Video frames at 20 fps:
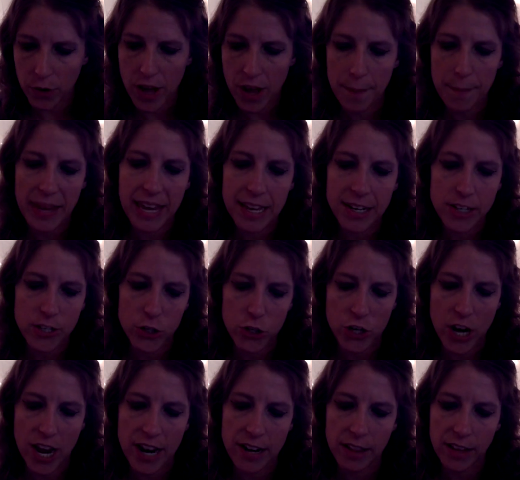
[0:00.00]
coming in to
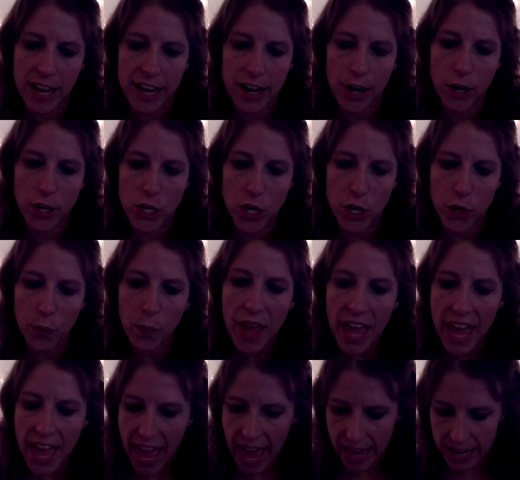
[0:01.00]
shine a light on you.
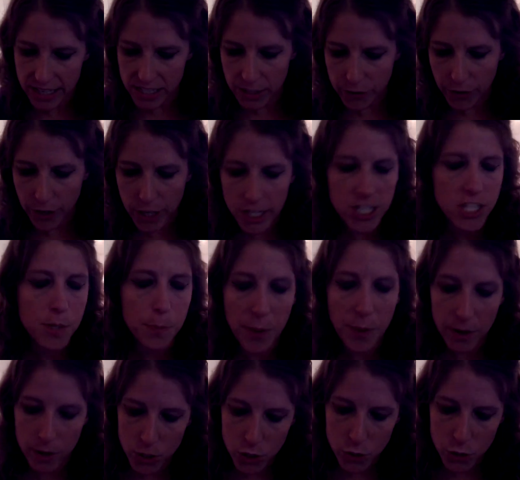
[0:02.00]
And it's a very
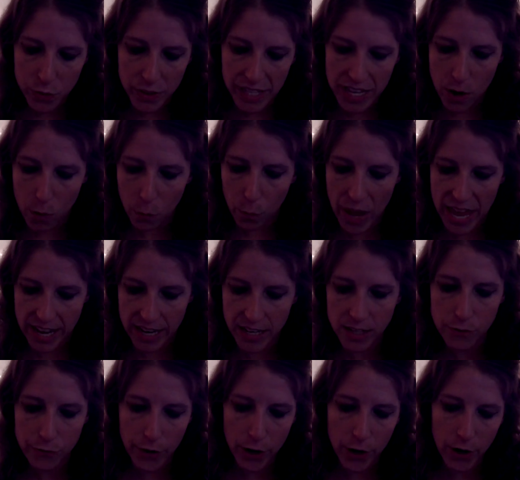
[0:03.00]
spiritually
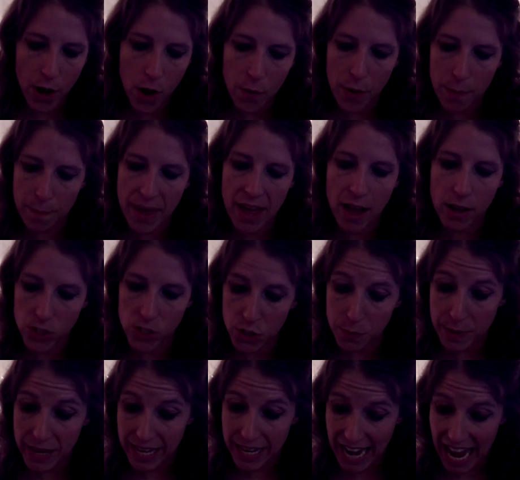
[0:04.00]
awakened Virgo. It may also
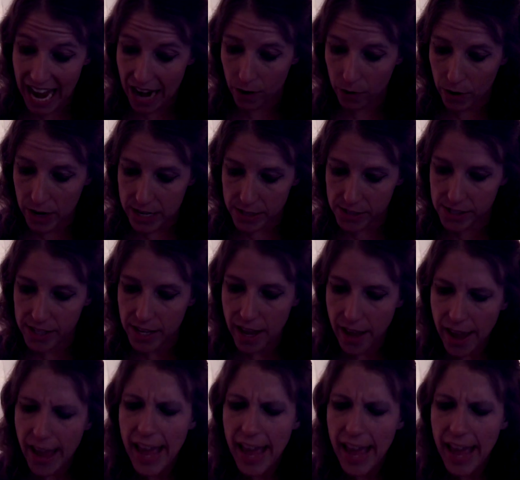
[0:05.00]
be an Aries.